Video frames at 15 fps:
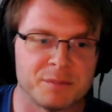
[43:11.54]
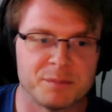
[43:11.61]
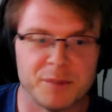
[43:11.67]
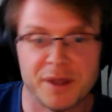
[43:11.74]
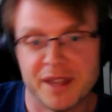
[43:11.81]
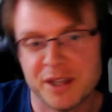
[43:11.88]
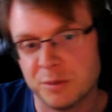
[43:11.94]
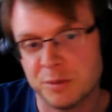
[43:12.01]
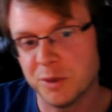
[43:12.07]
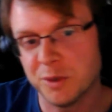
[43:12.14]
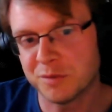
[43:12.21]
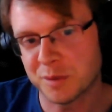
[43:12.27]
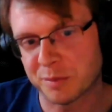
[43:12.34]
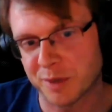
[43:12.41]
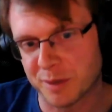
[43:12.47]
But then you
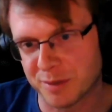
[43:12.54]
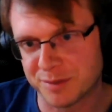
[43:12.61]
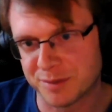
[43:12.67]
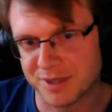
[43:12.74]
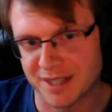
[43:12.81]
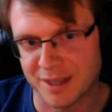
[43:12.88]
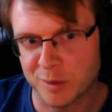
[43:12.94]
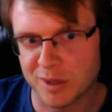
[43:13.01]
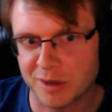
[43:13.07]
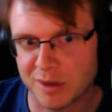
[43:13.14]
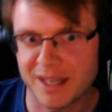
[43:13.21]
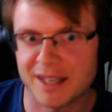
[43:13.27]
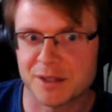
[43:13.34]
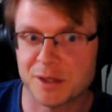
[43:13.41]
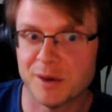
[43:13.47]
move the problem to
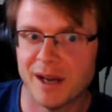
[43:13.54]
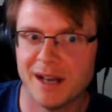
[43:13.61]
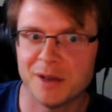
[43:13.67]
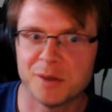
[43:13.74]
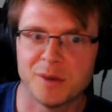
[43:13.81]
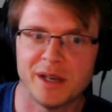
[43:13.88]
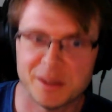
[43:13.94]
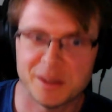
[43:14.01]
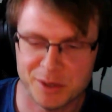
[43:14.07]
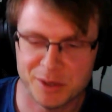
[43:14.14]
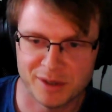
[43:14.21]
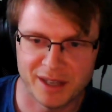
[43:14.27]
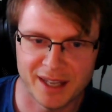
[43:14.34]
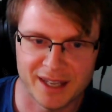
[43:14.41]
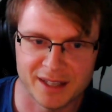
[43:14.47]
okay, so how do I
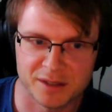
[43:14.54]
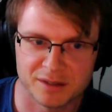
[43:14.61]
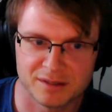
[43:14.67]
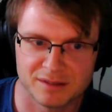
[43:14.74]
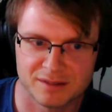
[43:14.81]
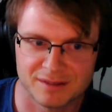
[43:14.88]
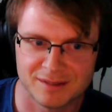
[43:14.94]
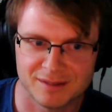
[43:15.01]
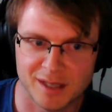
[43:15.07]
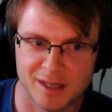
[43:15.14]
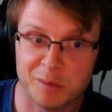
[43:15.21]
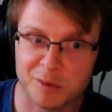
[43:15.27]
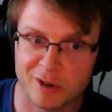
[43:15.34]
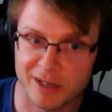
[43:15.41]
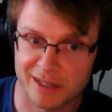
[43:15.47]
communicate
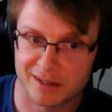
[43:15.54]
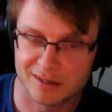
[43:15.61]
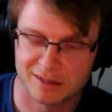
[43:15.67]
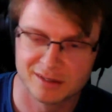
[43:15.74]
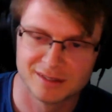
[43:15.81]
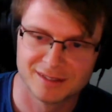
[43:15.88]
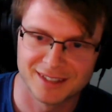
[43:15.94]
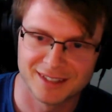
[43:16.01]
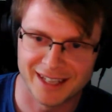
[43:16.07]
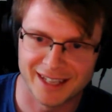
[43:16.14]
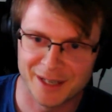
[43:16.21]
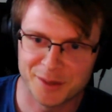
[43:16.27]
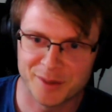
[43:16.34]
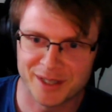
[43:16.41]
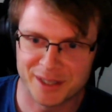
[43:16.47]
upgrades?
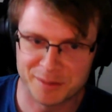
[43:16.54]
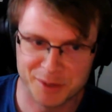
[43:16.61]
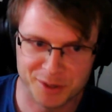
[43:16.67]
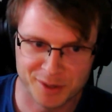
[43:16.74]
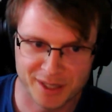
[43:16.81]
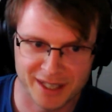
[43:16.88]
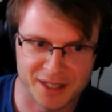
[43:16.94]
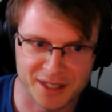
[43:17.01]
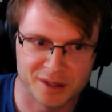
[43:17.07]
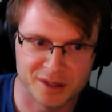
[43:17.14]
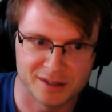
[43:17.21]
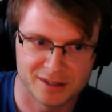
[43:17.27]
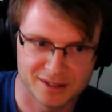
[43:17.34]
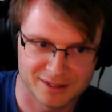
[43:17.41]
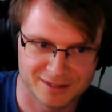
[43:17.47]
How do I communicate
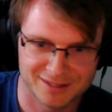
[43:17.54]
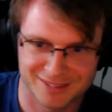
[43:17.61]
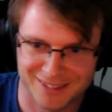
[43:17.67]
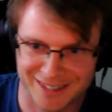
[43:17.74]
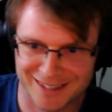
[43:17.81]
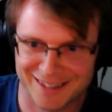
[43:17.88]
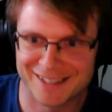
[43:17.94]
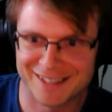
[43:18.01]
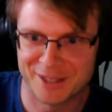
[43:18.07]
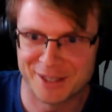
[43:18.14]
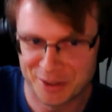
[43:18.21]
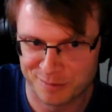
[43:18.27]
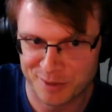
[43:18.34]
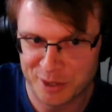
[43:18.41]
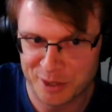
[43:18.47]
that there's a
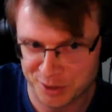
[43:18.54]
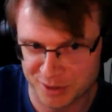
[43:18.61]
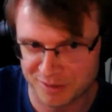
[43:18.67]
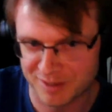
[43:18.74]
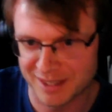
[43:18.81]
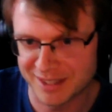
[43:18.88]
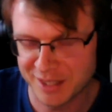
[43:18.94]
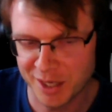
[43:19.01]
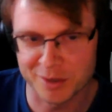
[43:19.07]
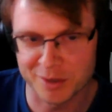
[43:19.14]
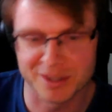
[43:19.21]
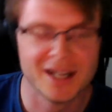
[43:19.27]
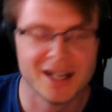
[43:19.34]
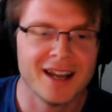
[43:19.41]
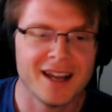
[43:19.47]
new version of this
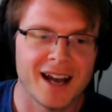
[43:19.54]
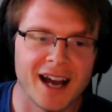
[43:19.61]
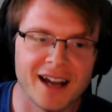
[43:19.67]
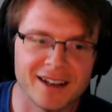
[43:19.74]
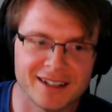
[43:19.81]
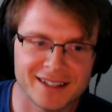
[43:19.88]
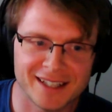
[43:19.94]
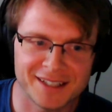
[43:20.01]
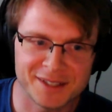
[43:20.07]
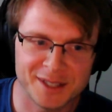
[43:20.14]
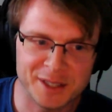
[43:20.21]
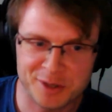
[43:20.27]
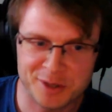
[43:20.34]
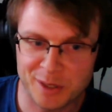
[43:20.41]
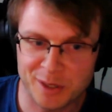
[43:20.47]
code? And there's an
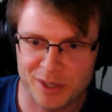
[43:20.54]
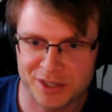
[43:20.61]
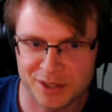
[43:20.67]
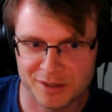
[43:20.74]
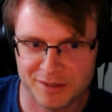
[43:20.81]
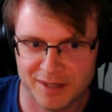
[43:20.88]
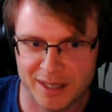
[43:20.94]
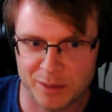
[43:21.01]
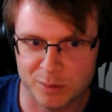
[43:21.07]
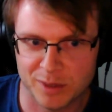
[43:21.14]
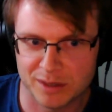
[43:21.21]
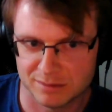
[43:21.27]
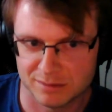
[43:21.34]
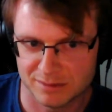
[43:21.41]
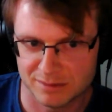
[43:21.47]
interesting question of
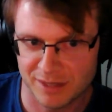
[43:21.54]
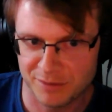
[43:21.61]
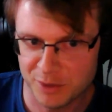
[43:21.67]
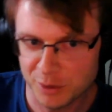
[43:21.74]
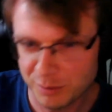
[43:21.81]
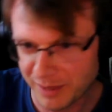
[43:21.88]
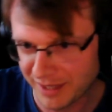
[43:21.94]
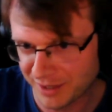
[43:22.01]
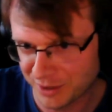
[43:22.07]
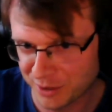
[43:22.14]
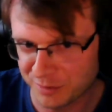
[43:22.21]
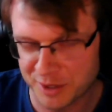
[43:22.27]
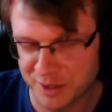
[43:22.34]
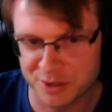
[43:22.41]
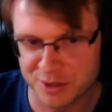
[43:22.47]
if you make a
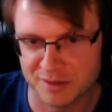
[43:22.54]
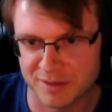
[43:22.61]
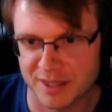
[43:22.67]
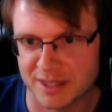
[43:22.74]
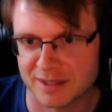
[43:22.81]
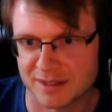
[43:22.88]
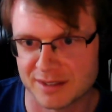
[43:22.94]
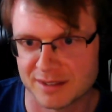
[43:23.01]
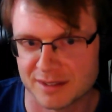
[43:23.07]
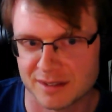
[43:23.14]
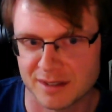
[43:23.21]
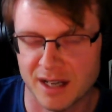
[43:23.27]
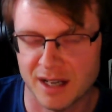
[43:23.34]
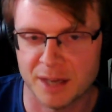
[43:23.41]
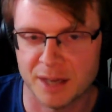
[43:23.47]
new version of this
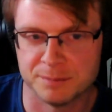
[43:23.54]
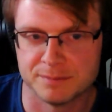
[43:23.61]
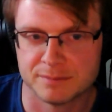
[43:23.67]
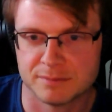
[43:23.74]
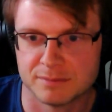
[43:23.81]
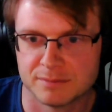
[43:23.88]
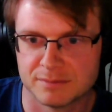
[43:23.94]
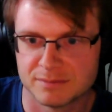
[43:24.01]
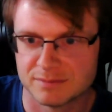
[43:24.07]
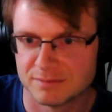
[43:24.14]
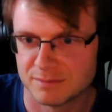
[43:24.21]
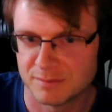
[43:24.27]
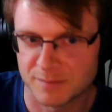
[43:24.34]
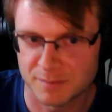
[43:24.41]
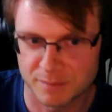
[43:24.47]

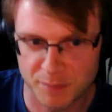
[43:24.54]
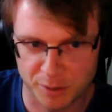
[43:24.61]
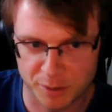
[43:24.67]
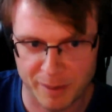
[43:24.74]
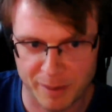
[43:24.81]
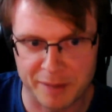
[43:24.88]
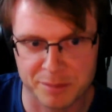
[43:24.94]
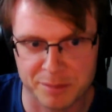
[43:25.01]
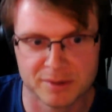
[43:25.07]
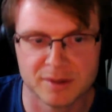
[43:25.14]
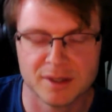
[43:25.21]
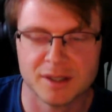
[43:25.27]
map,